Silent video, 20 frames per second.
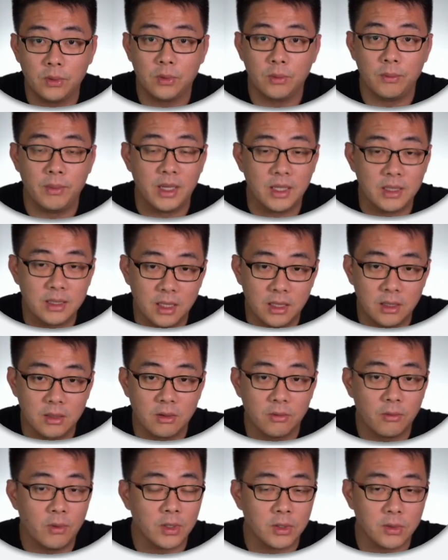to make sense
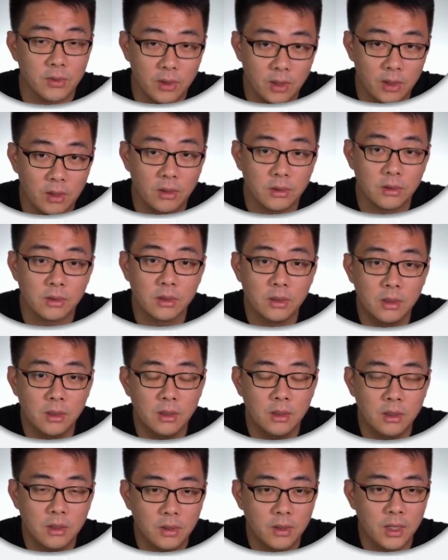of what's going on.
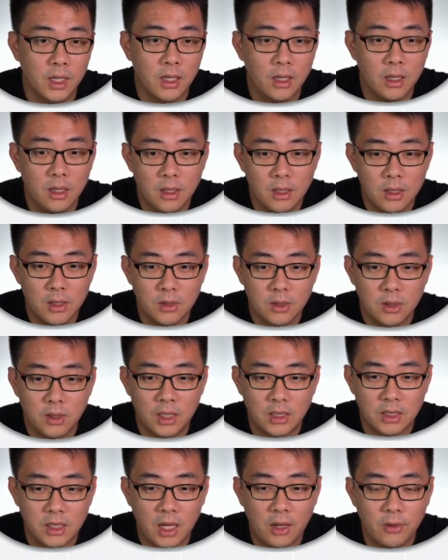Okay, so
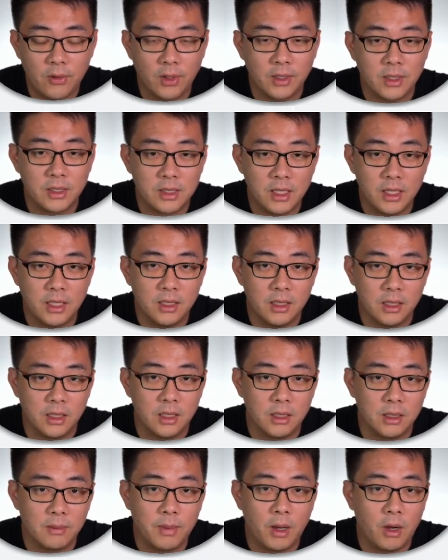that's how you understand
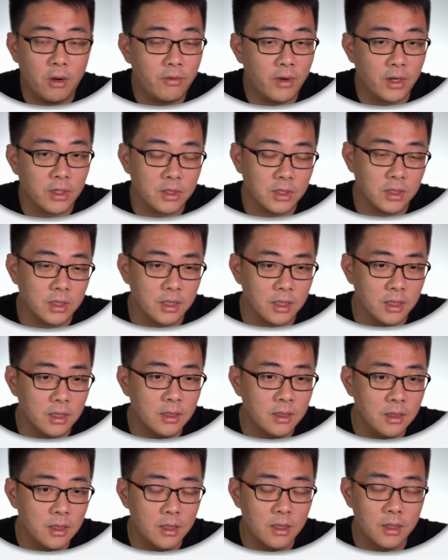the power function here.
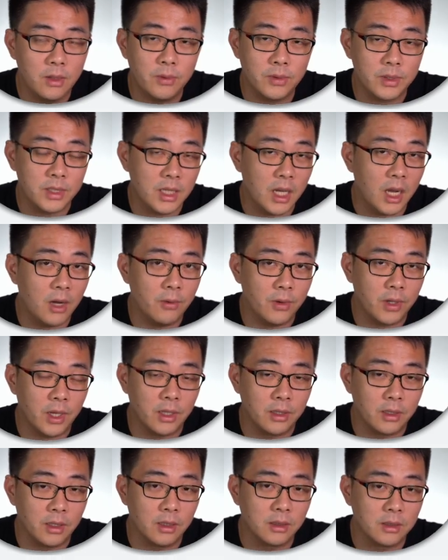So we'll see how we
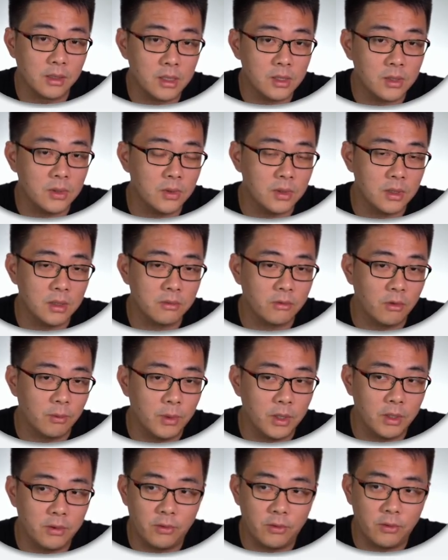can just use this
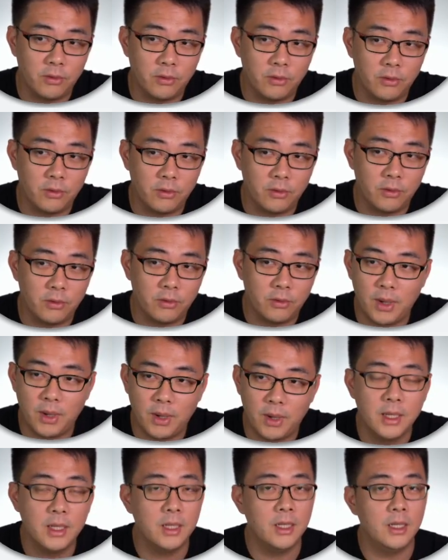formula for the subsequent
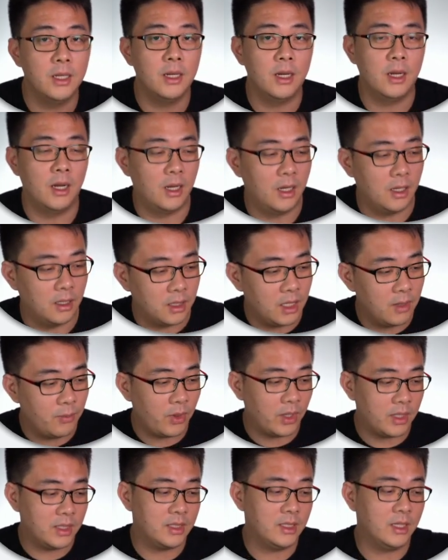part. Keep
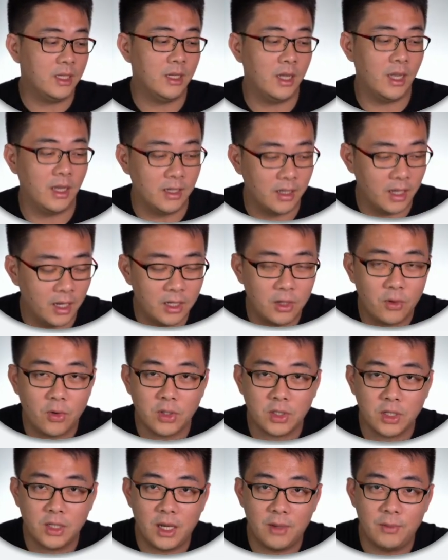practicing, and any
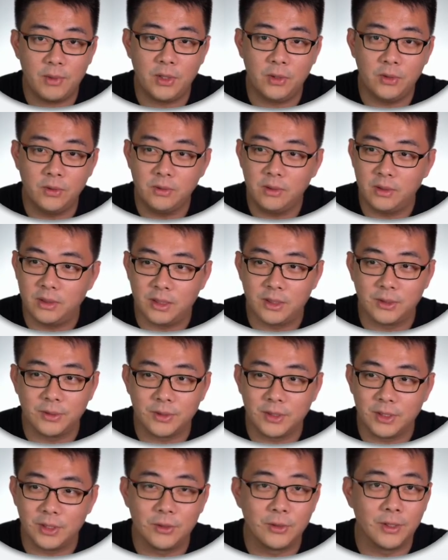question let me know, and I'll
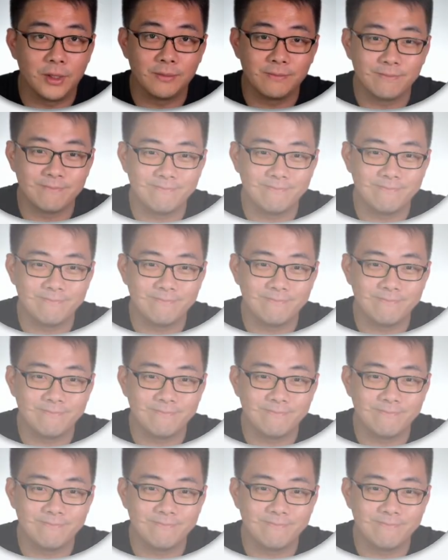see you then.